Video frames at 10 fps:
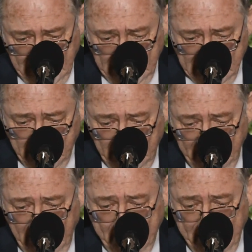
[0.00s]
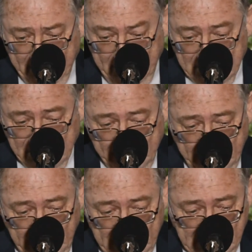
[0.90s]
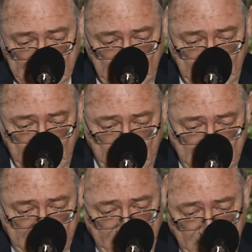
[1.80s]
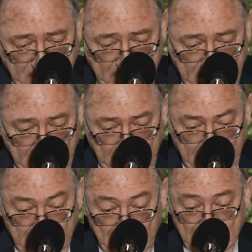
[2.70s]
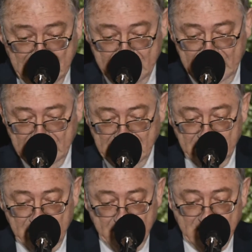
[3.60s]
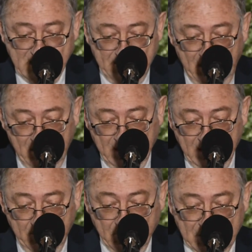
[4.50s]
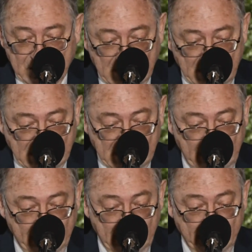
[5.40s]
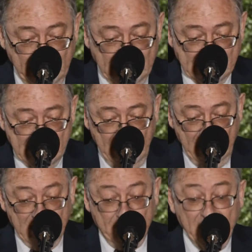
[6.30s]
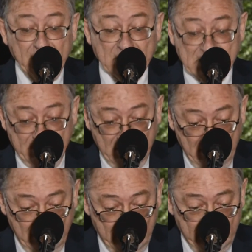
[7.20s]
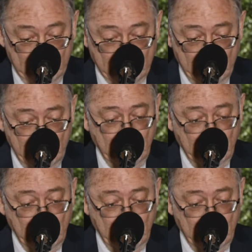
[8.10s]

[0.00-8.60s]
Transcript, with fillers: There's one of our backbench MPs who was found with a guardsman in St James's Park in the bushes last night by the police, and the papers have got hold of it.